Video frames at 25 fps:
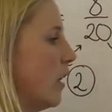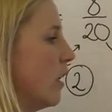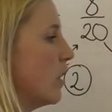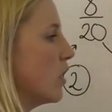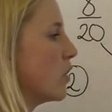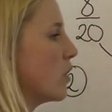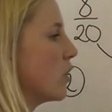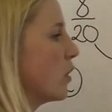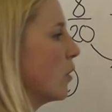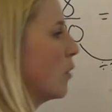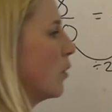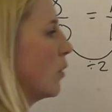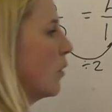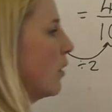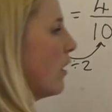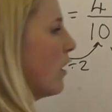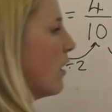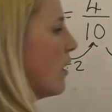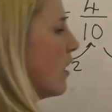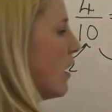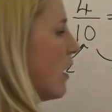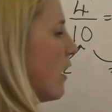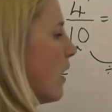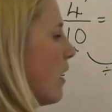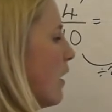so
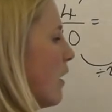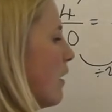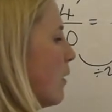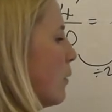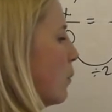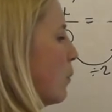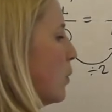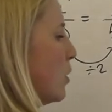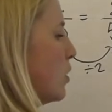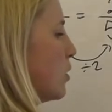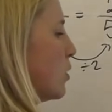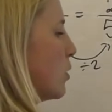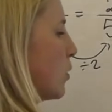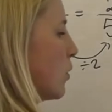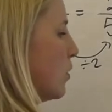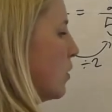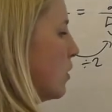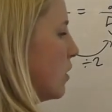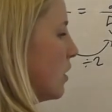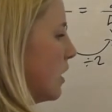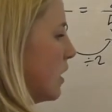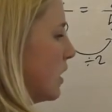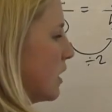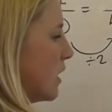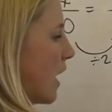we
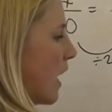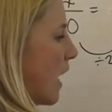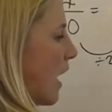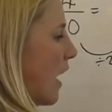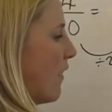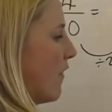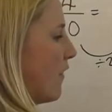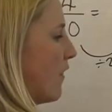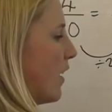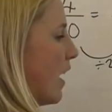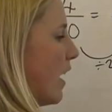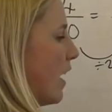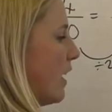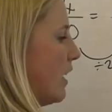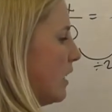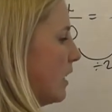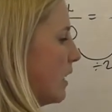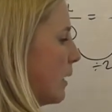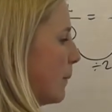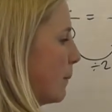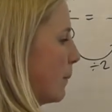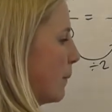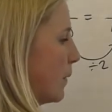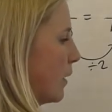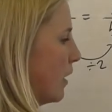don't need to have any
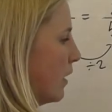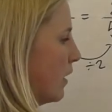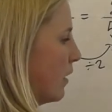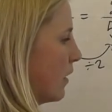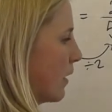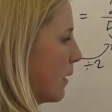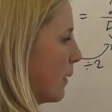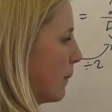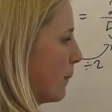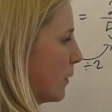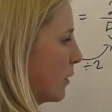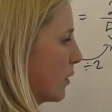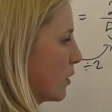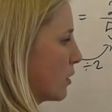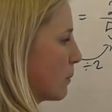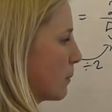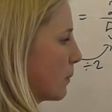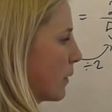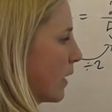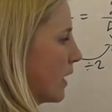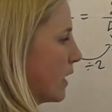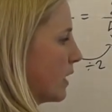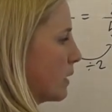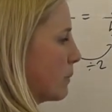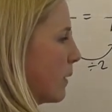number that
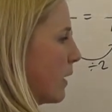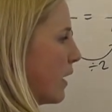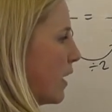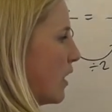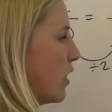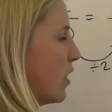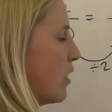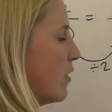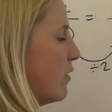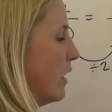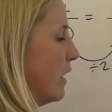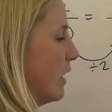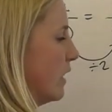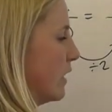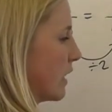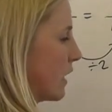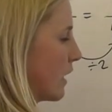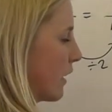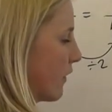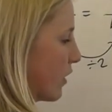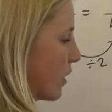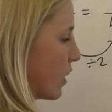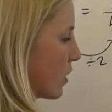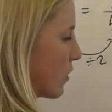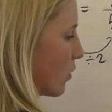multiplies by 3 to
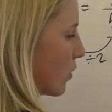give us